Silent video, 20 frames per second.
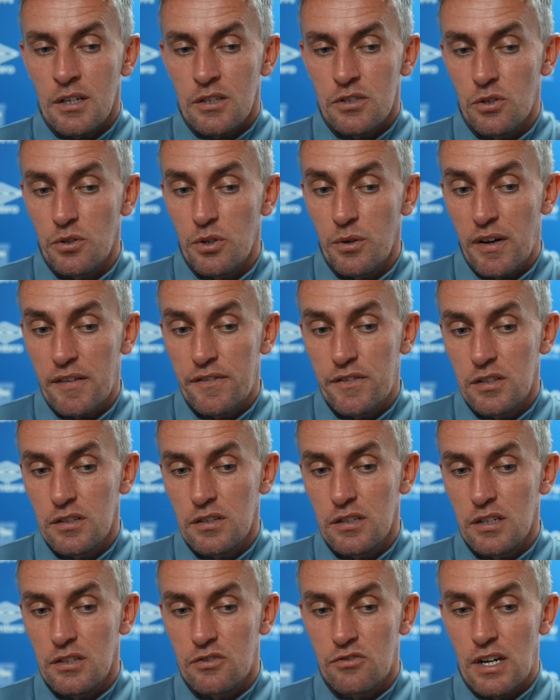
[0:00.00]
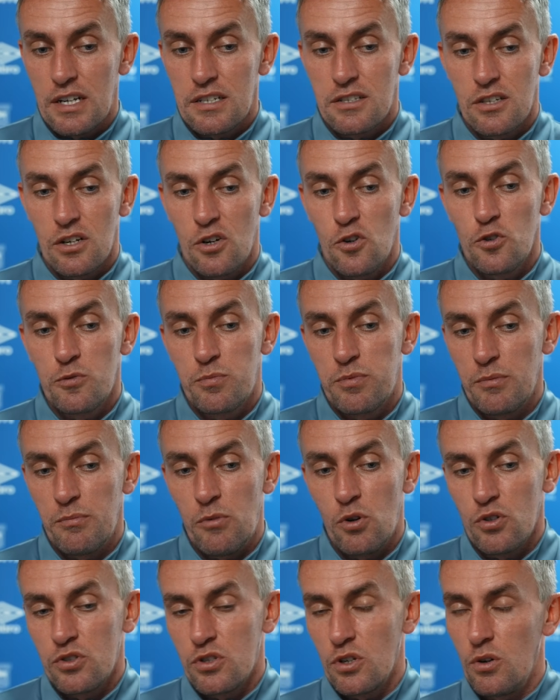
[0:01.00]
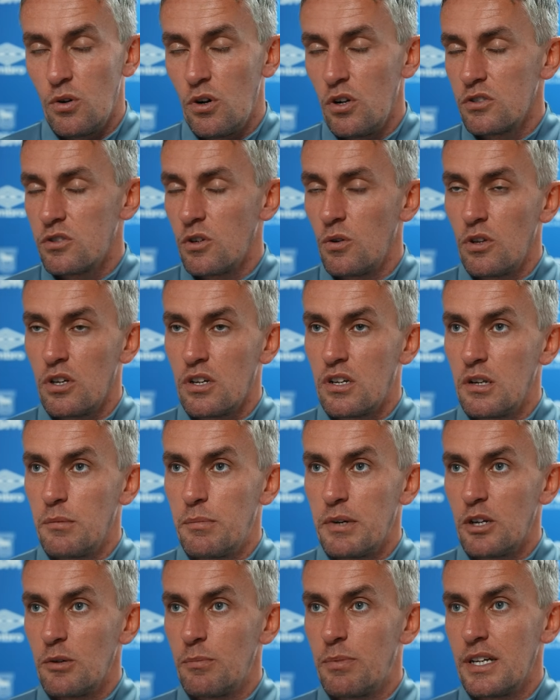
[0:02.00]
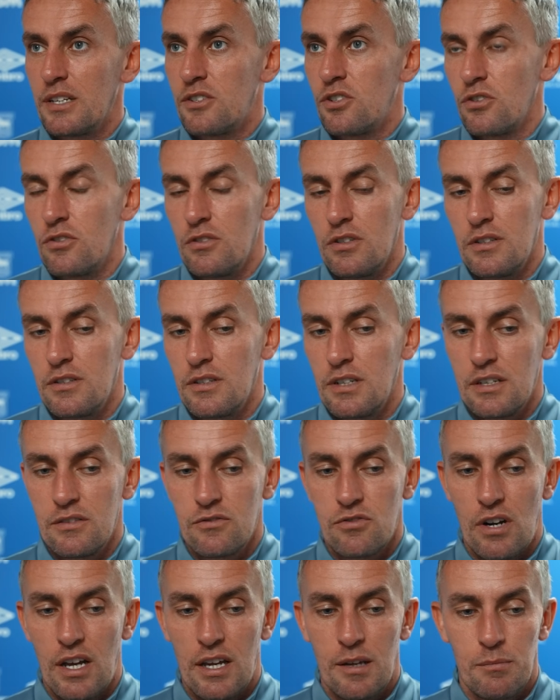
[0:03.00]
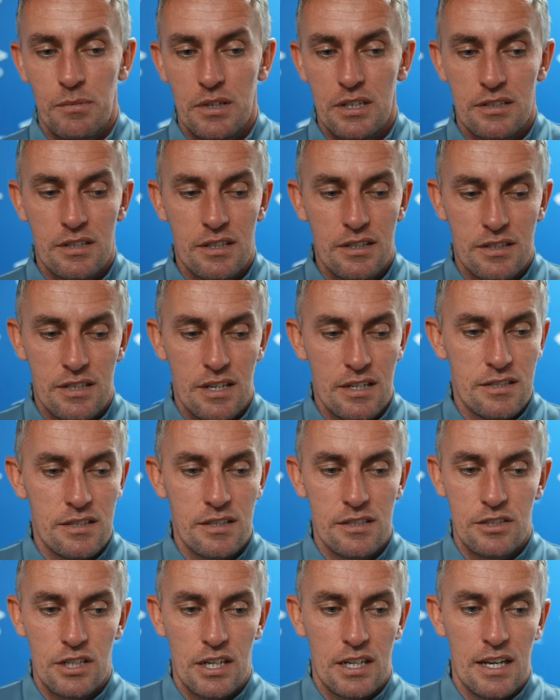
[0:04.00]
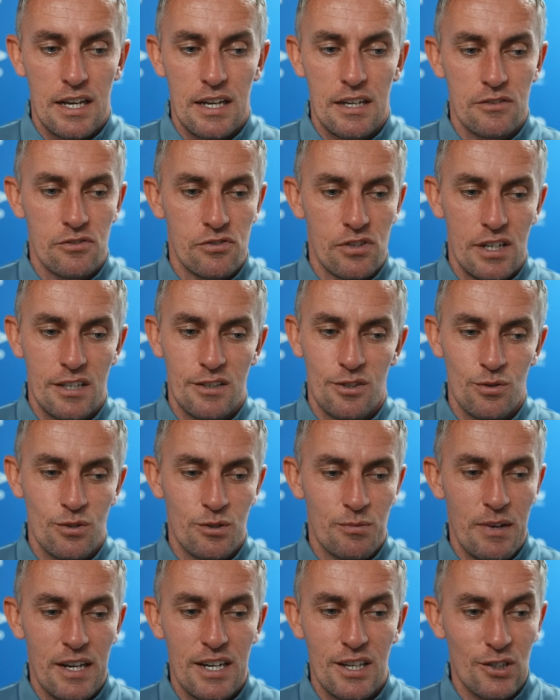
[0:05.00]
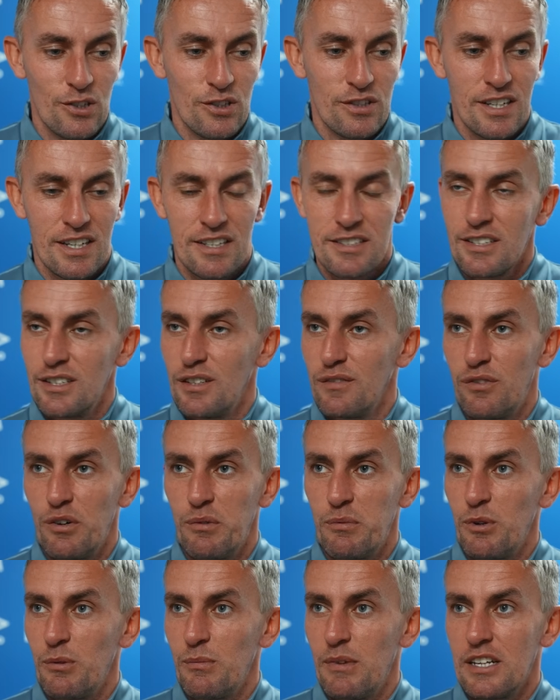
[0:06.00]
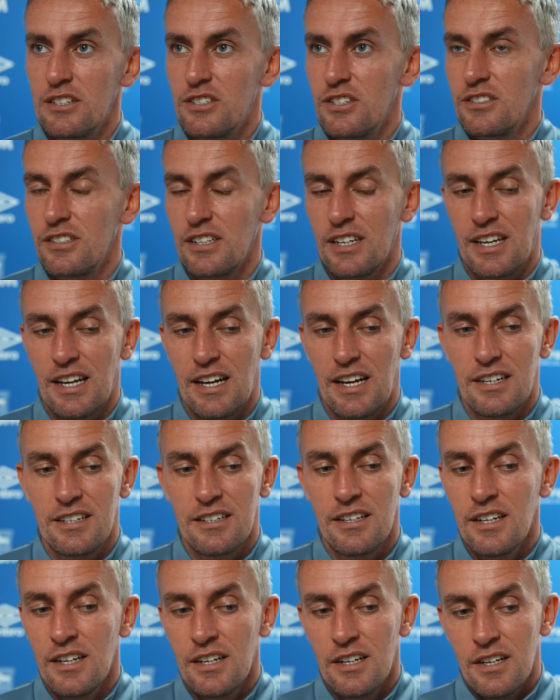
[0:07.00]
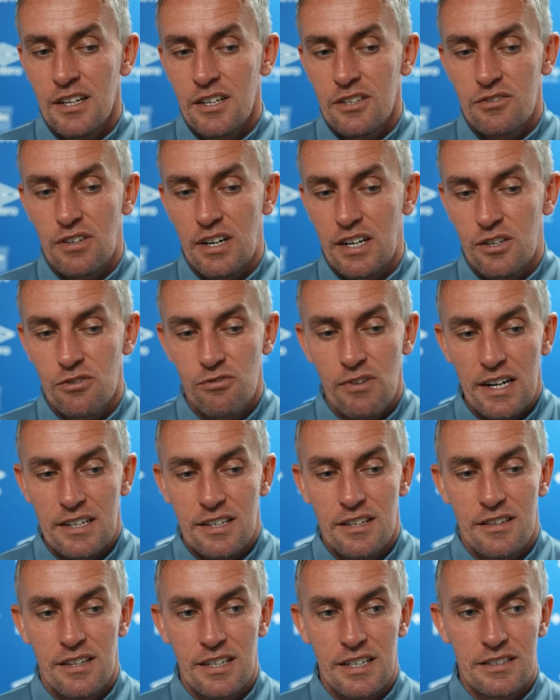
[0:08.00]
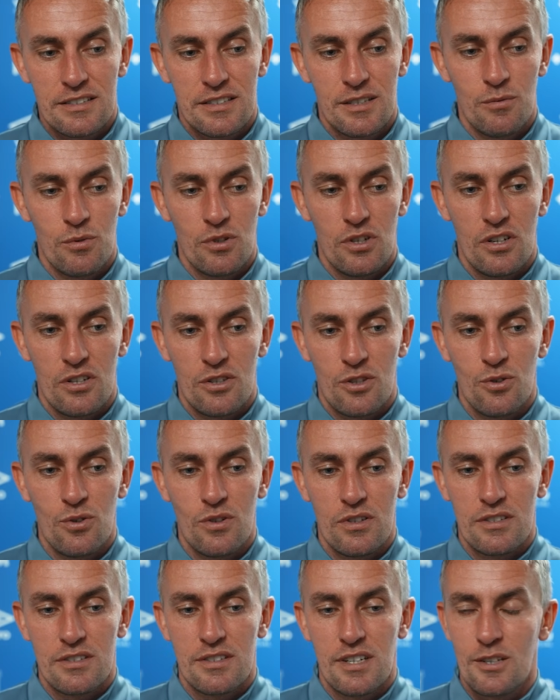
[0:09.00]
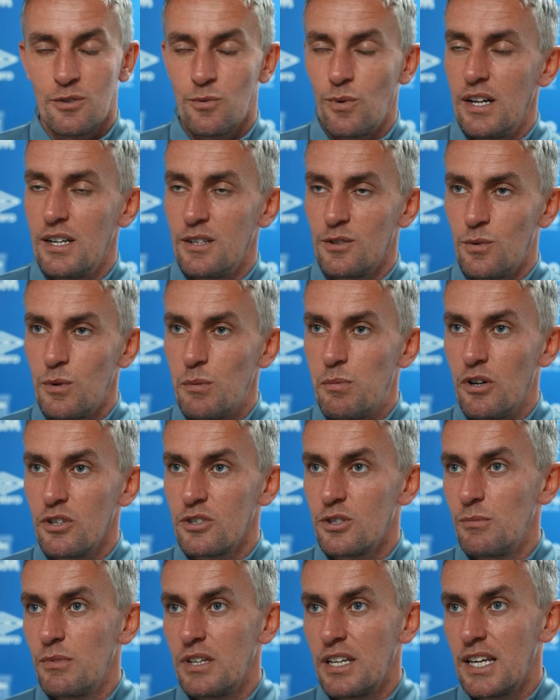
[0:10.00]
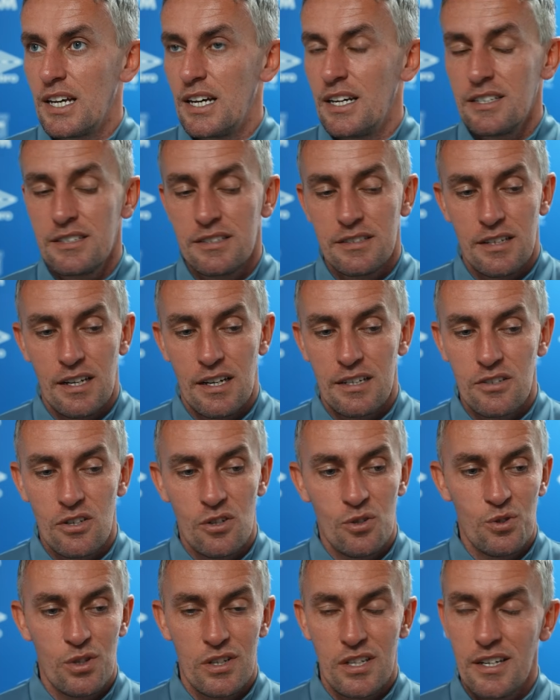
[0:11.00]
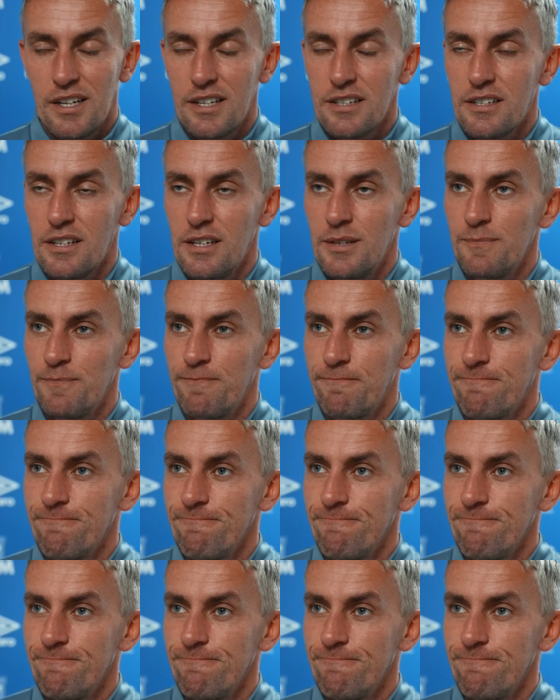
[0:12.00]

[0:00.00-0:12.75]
So you have to address those, but more so also look at the bigger picture and try and be as consistent as you can, try and do as many good things in the football match as you can, try and correct the things that we're not doing as well as we possibly can and go to the next game.